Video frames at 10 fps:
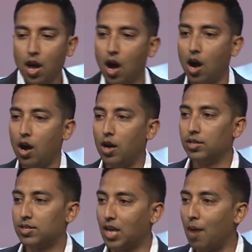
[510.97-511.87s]

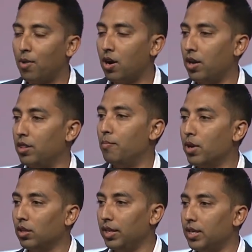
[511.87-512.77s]
SAMA in the
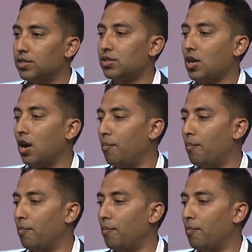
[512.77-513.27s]
Middle East,